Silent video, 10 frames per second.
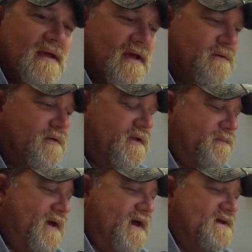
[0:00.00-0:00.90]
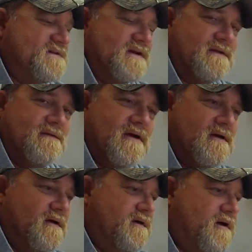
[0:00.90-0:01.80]
it really pays to
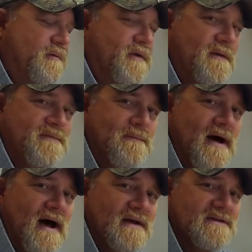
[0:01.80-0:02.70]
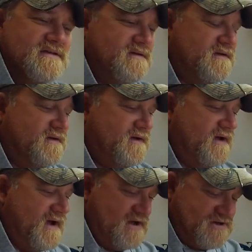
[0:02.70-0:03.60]
open up the box
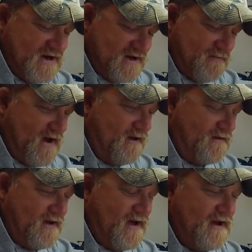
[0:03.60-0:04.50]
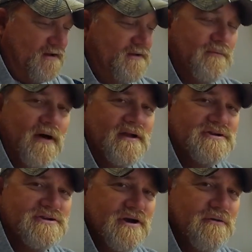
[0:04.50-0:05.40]
and check them out. I don't even want to
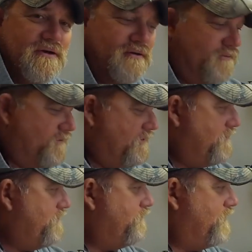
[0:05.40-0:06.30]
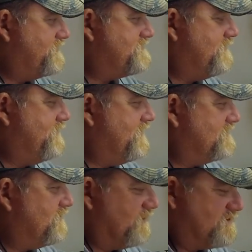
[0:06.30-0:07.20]
show you what some of
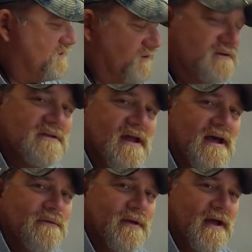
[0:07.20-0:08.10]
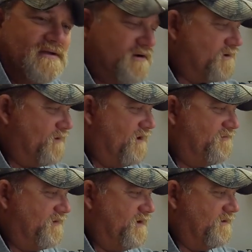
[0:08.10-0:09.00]
these hooks looked like when I took them
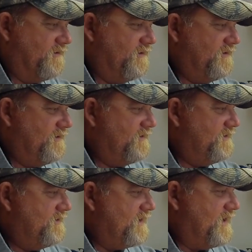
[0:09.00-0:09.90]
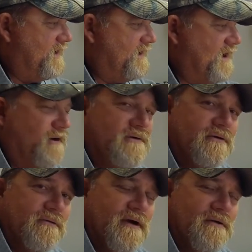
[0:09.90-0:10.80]
off of here and how
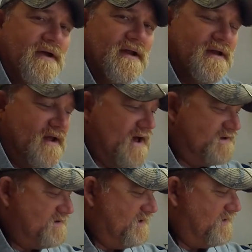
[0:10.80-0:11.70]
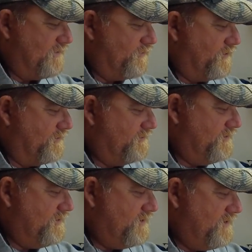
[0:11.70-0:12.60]
corroded and nasty they were.
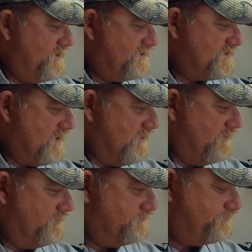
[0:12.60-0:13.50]
So,